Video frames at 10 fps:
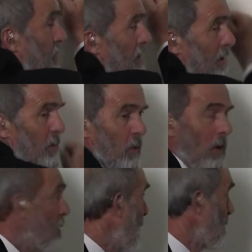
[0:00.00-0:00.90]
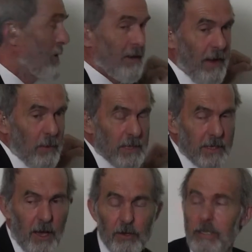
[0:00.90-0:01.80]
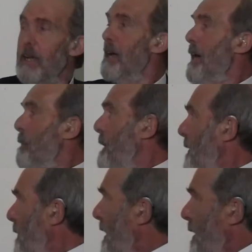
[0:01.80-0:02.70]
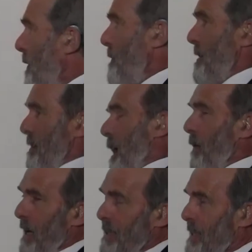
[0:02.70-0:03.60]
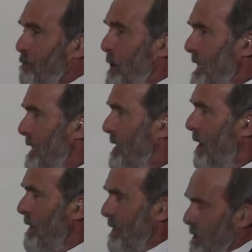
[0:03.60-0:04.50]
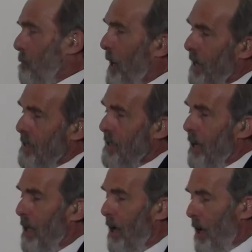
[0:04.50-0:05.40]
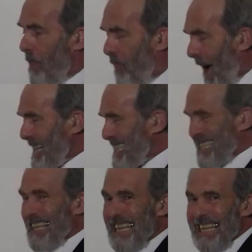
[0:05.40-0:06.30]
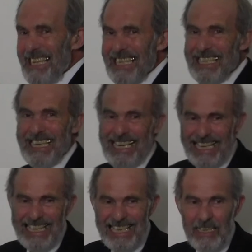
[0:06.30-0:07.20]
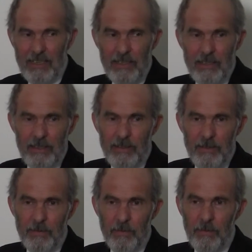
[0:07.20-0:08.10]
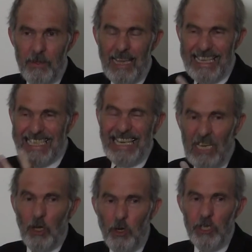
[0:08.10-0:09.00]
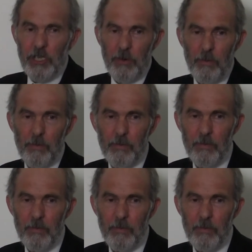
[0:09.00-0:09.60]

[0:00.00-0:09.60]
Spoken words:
through this wall. Well, I could if I was a ghost. But, you know, it's pretty solid, this place. That solidity is an illusion